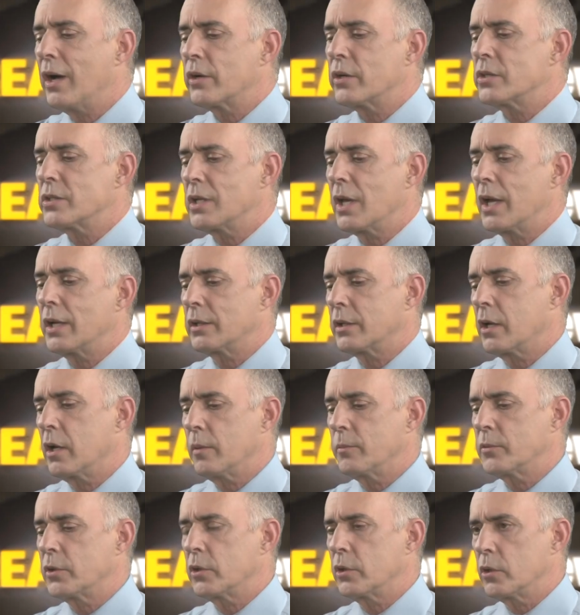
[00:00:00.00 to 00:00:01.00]
does that
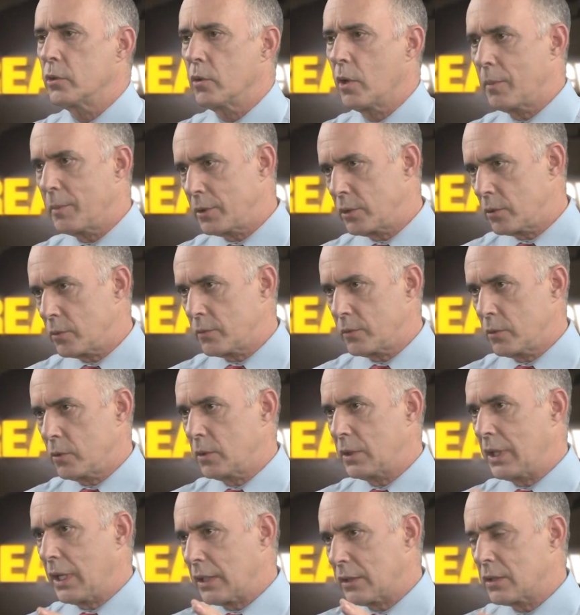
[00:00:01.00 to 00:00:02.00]
come to you? I mean, you, you
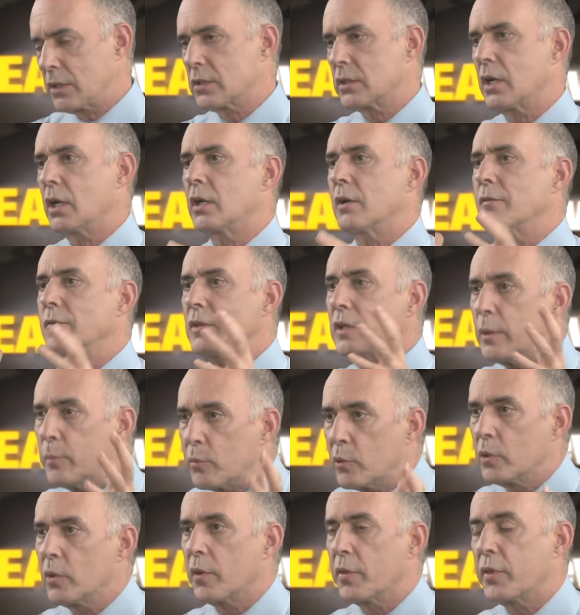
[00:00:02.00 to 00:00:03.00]
get this kind of
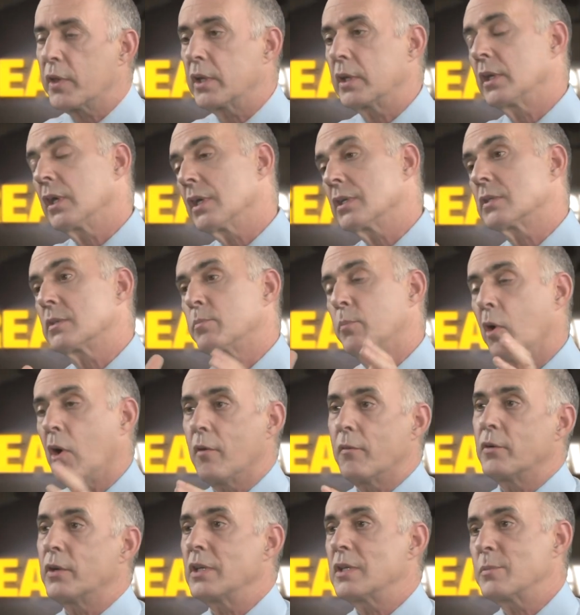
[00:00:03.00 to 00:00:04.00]
liberal thing. Yes,
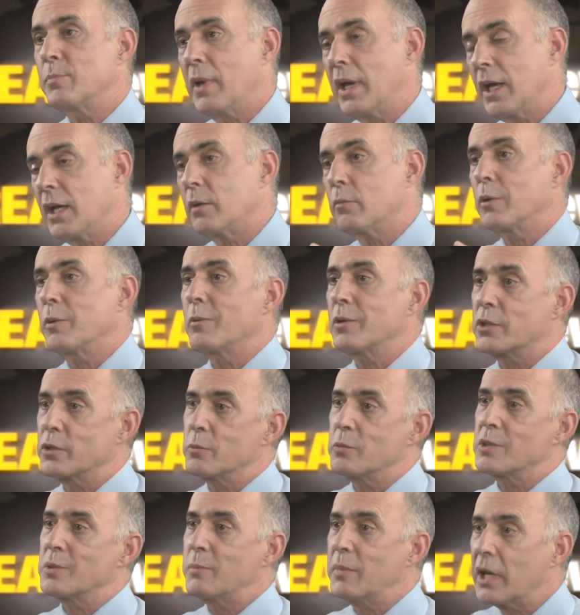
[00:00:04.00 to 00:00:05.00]
poverty is bad. We wish it
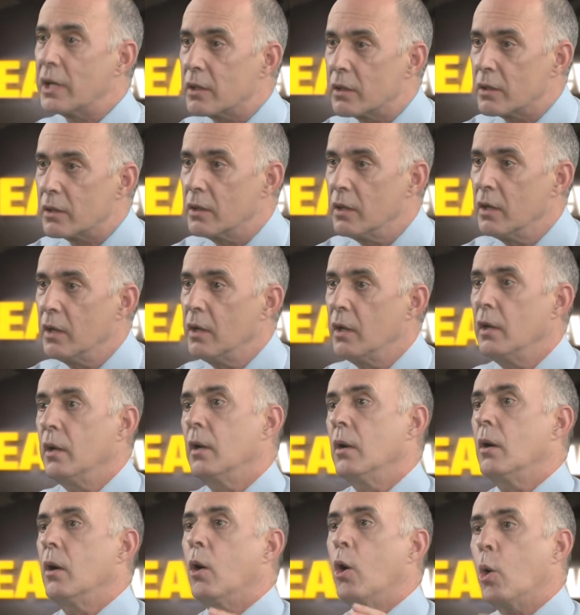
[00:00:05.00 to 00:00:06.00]
was better.
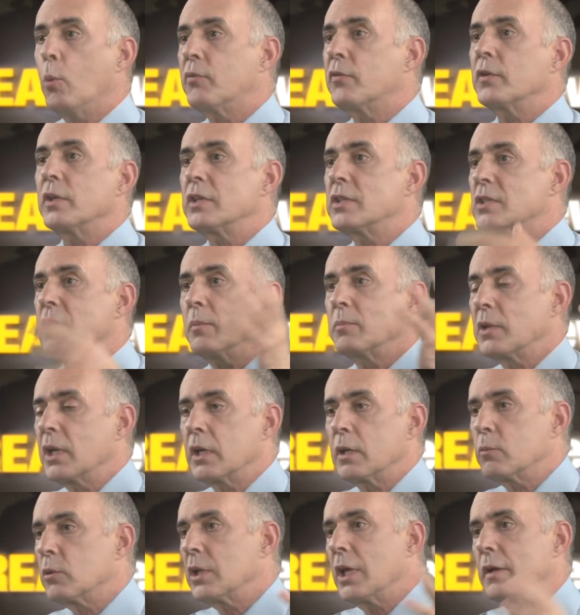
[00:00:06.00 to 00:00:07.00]
Hopefully,
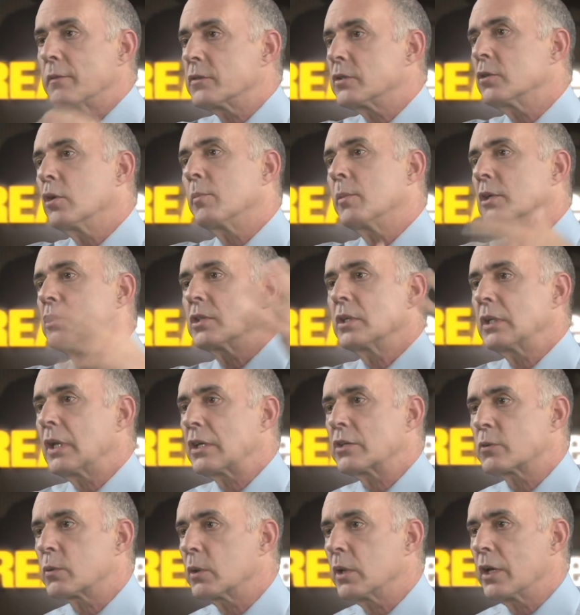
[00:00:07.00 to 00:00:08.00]
someday we'll have so much
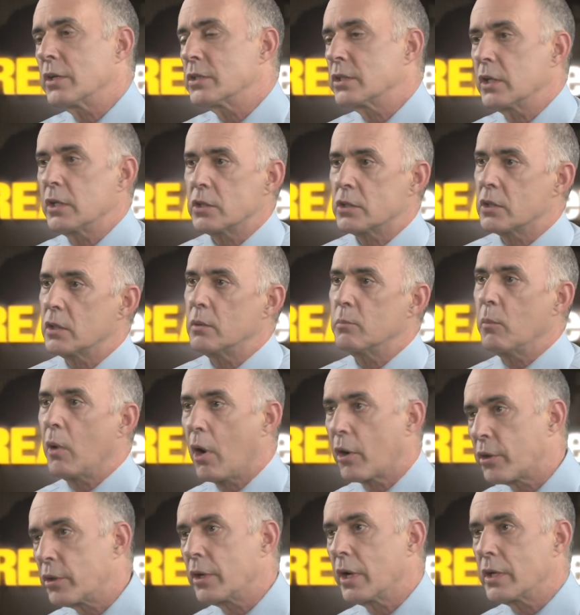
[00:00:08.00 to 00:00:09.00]
industrialization,
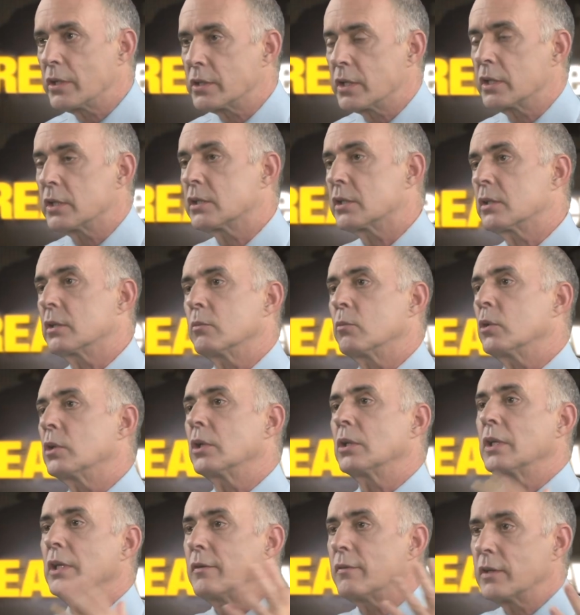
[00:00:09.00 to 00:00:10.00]
modernization
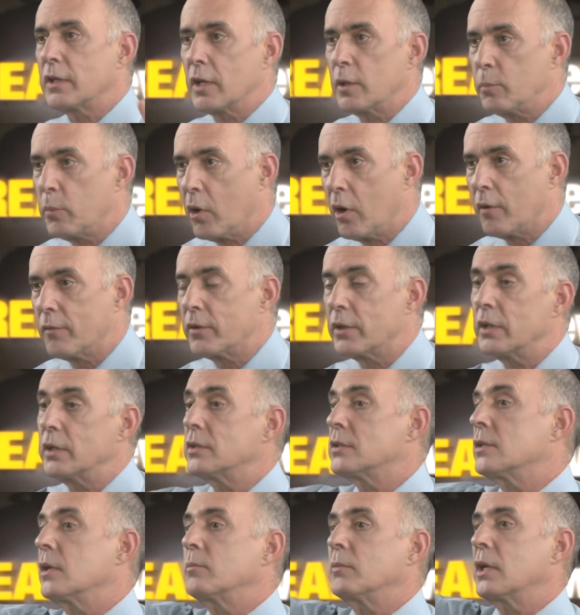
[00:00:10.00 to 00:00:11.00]
will alleviate poverty
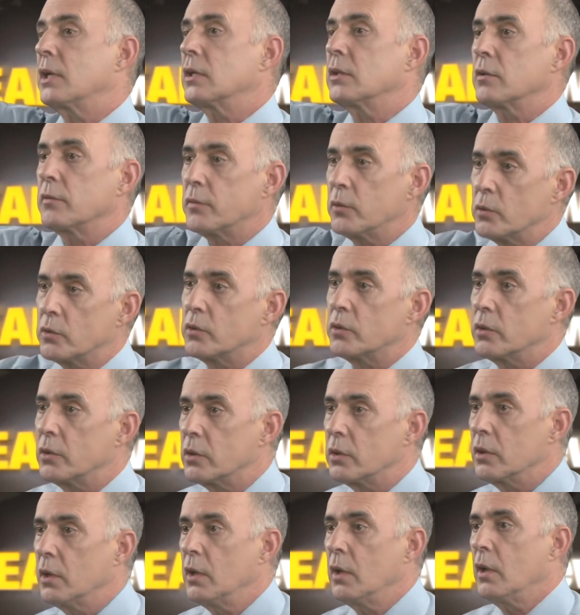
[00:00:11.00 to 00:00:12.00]
someday in the
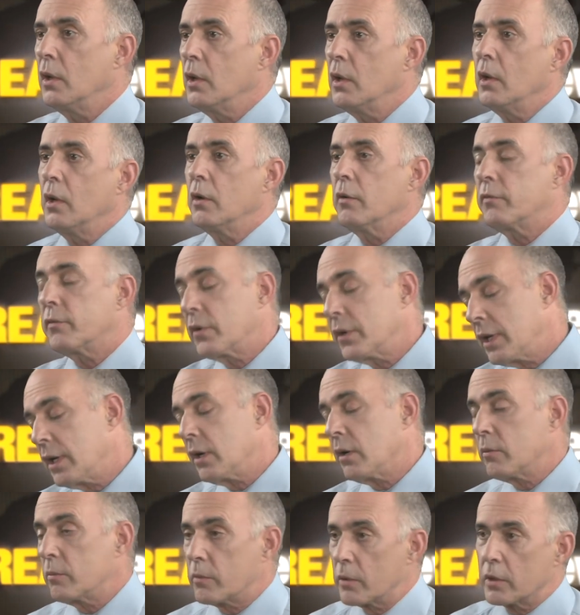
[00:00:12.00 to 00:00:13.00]
future. For
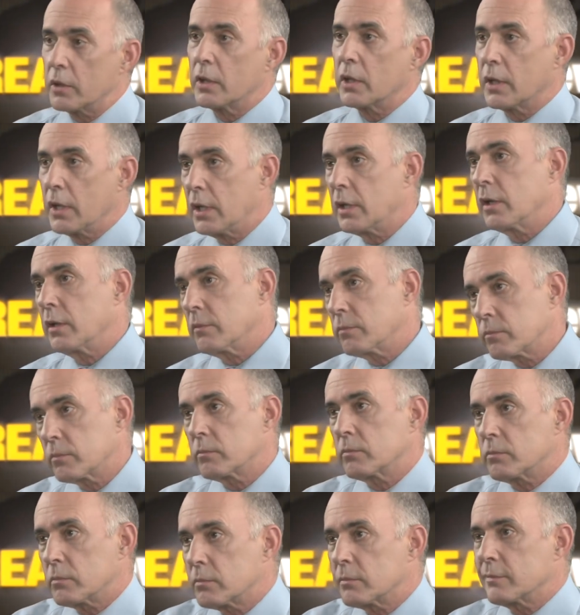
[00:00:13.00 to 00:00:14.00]
now, we're going to kind
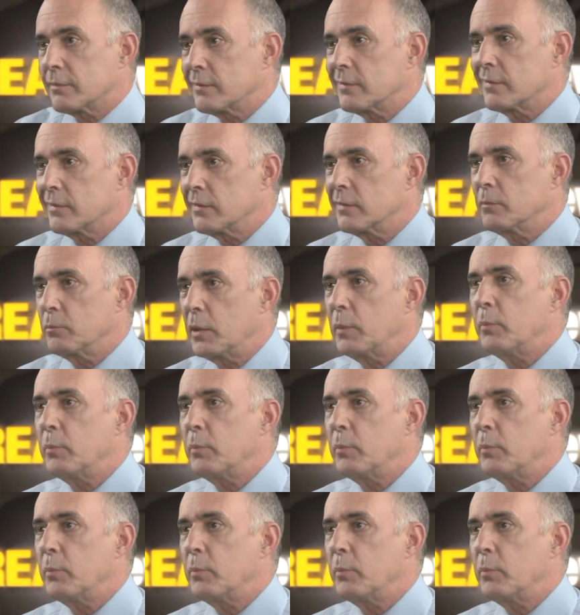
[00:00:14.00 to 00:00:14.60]
of be